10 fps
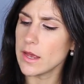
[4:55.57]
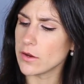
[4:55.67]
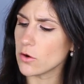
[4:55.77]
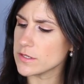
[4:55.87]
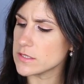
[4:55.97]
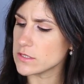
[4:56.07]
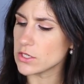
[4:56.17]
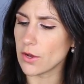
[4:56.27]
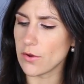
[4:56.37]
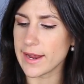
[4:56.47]
across the
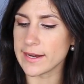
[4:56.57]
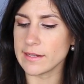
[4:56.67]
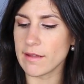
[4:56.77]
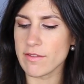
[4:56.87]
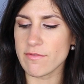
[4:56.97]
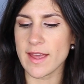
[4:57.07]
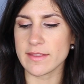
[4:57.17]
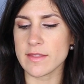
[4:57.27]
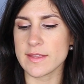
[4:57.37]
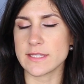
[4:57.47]
toe, and I love the
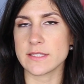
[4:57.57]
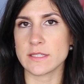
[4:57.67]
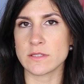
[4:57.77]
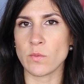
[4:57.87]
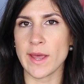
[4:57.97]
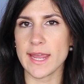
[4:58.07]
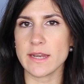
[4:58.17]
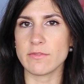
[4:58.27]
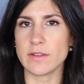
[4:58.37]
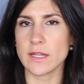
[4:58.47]
fact that this is a
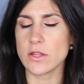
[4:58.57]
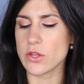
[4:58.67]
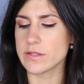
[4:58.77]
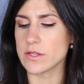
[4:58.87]
suede finish,